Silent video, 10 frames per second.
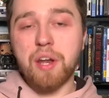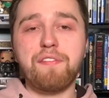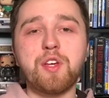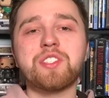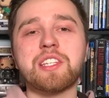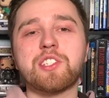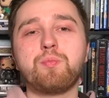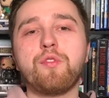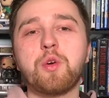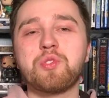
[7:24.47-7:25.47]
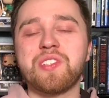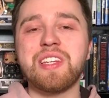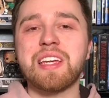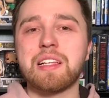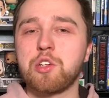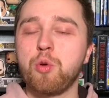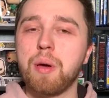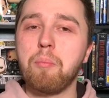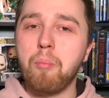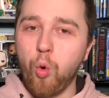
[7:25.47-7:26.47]
It feels like this movie was needing a little bit
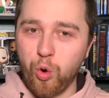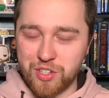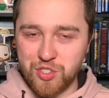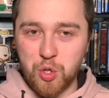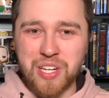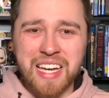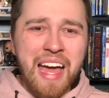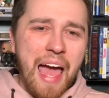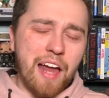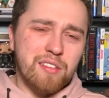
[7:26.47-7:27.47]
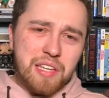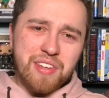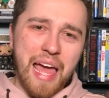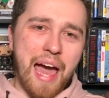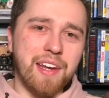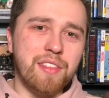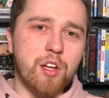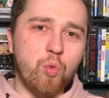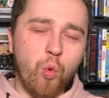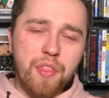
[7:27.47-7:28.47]
more to it. And I'll even add in
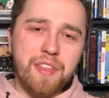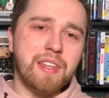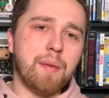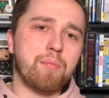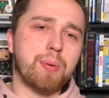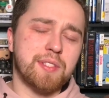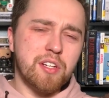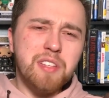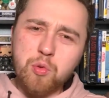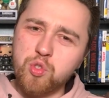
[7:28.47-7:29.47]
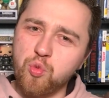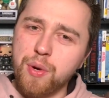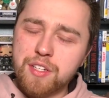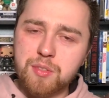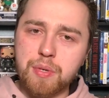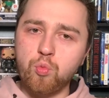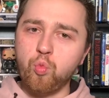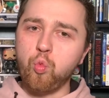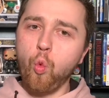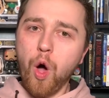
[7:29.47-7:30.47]
there, one thing that particularly was weird to me
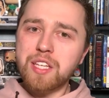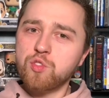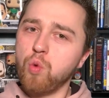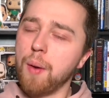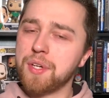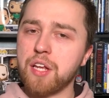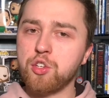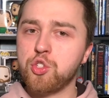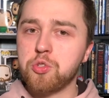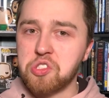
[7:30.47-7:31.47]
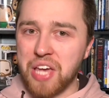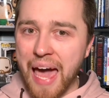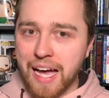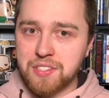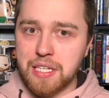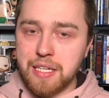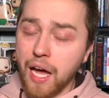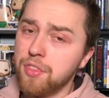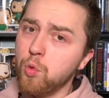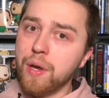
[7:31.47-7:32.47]
was Robert Downey Junior's accent.
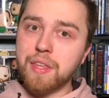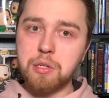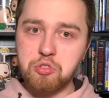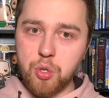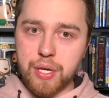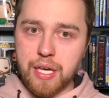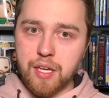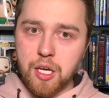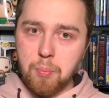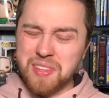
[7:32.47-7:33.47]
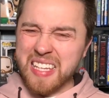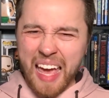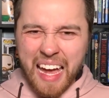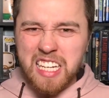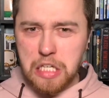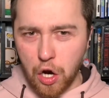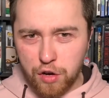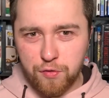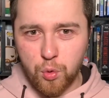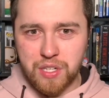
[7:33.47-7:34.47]
Not the way that he was doing it, but the A D R
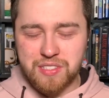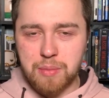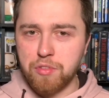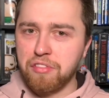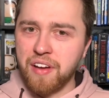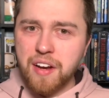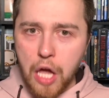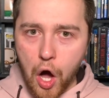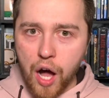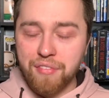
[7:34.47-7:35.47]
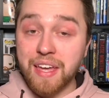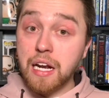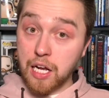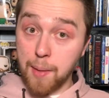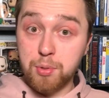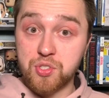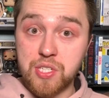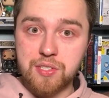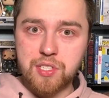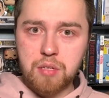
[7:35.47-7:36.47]
for it seemed very off in a couple
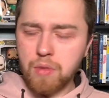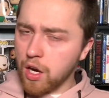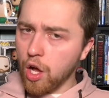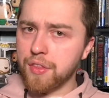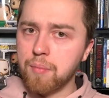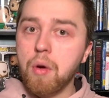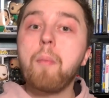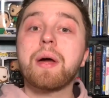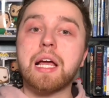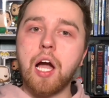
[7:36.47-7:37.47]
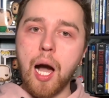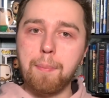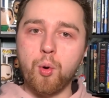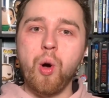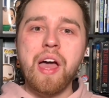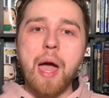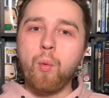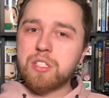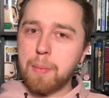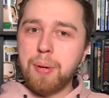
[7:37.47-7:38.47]
scenes. Not all of them, but a couple. And
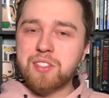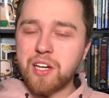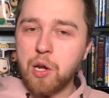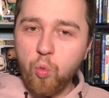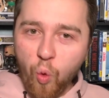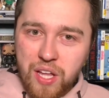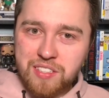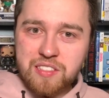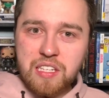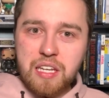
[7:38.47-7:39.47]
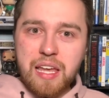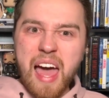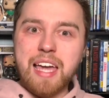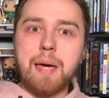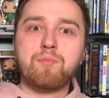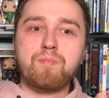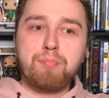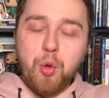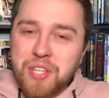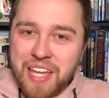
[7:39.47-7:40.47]
once I picked on it once, I kept
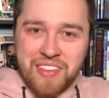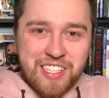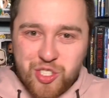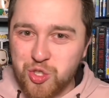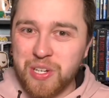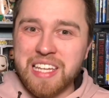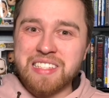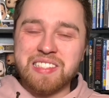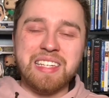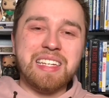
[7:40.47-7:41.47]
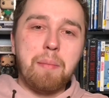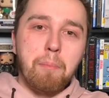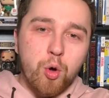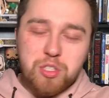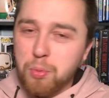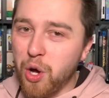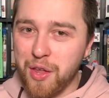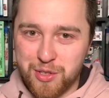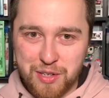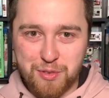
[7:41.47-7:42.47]
pulling at that string and seeing it at multiple
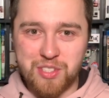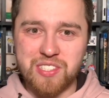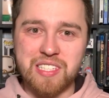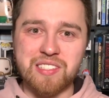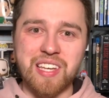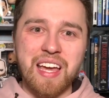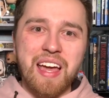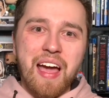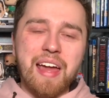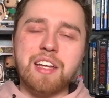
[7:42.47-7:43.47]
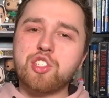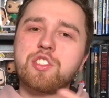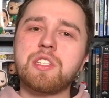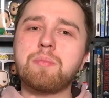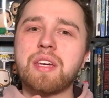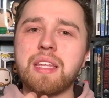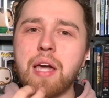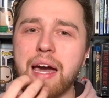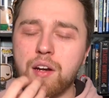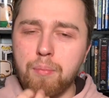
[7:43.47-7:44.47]
other different scenes, and it just seemed like they
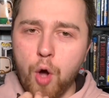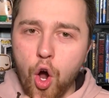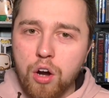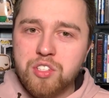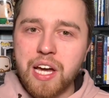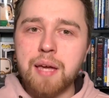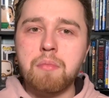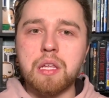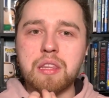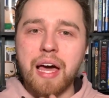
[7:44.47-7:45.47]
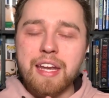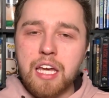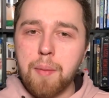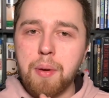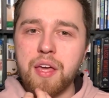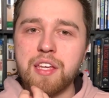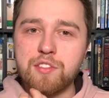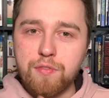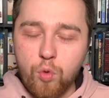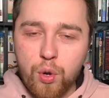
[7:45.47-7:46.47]
had a hard time lining up his
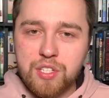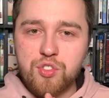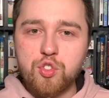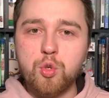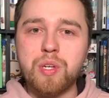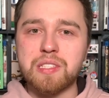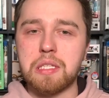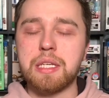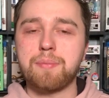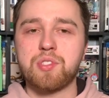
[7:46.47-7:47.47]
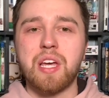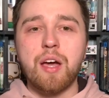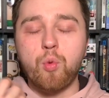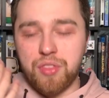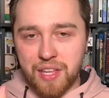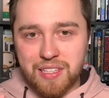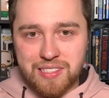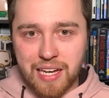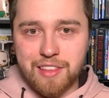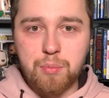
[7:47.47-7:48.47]
voice to his lips with
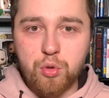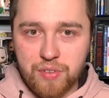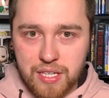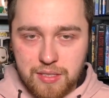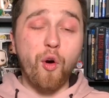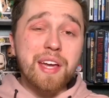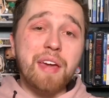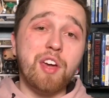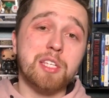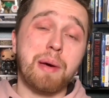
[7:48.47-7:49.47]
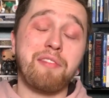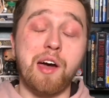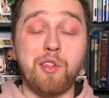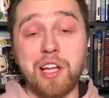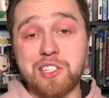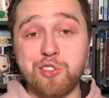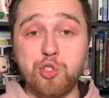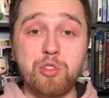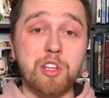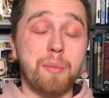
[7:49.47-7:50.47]
inside the movie. Alright, give you guys my final thoughts on
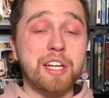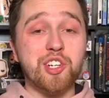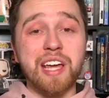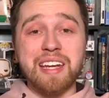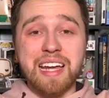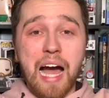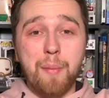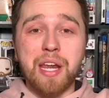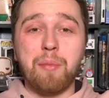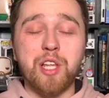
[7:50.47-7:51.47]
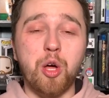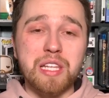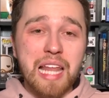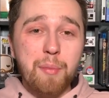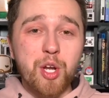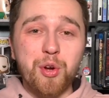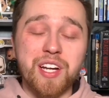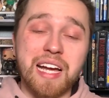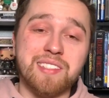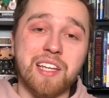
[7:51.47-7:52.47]
Dolittle. Make sure again to comment down below. Let me know what your
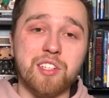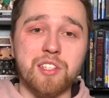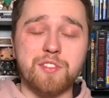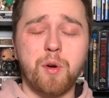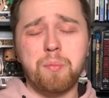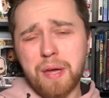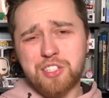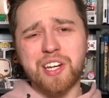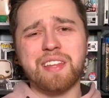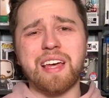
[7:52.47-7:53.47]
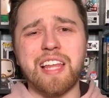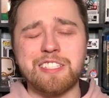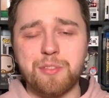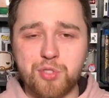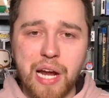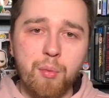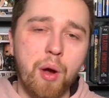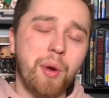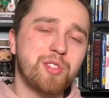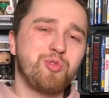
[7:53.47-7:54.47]
guys' thoughts are on this film. Make sure to hit that like and subscribe when
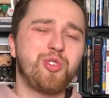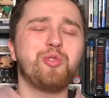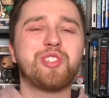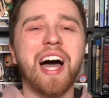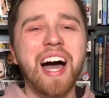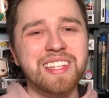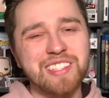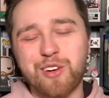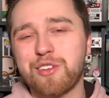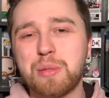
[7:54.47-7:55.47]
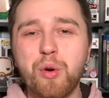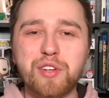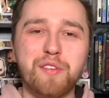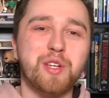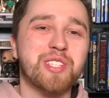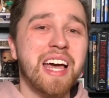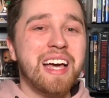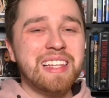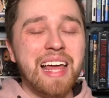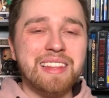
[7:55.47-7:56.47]
I'm ready to do tons of early movie reviews
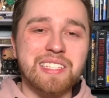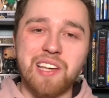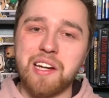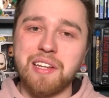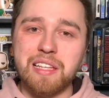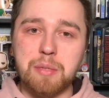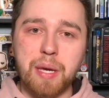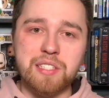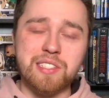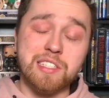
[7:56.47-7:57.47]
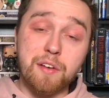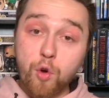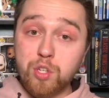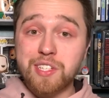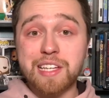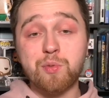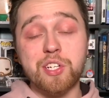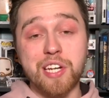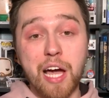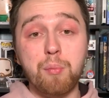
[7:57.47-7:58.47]
like this on a daily basis. And of course, you guys want
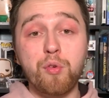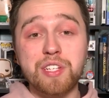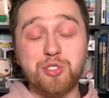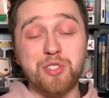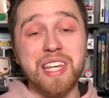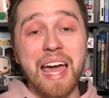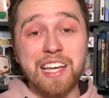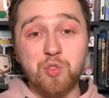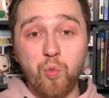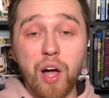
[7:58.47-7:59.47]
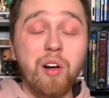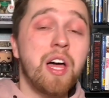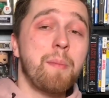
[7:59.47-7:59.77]
to check out movies early as well.